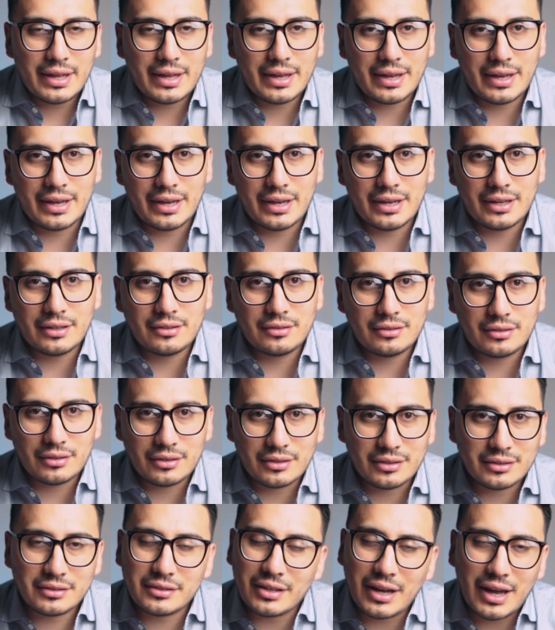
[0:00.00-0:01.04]
and
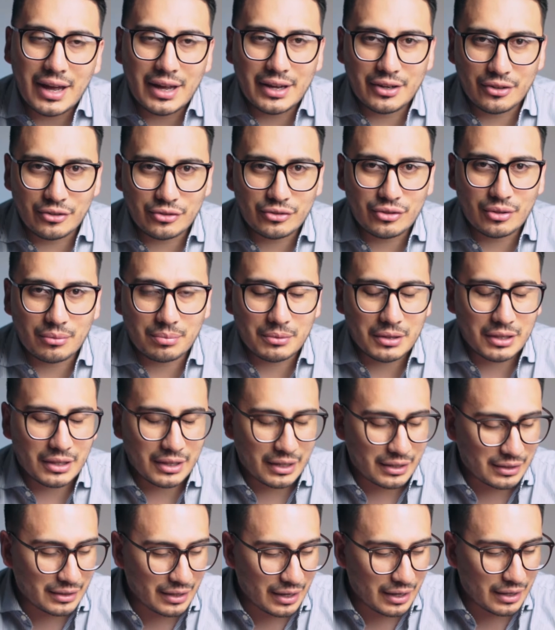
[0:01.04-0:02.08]
a tie or something
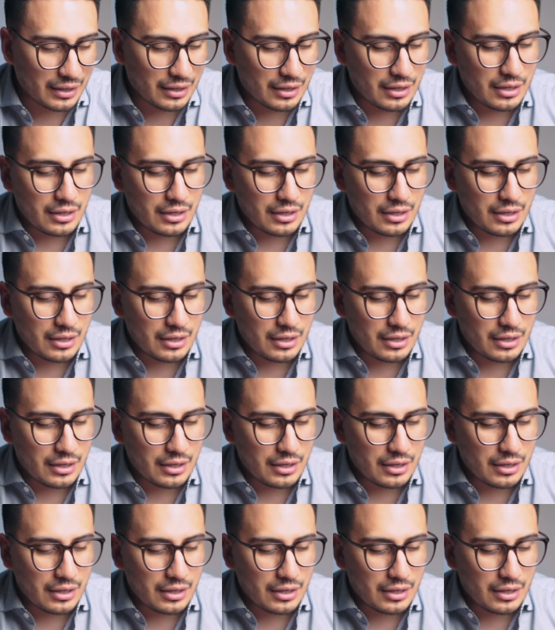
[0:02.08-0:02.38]
like that.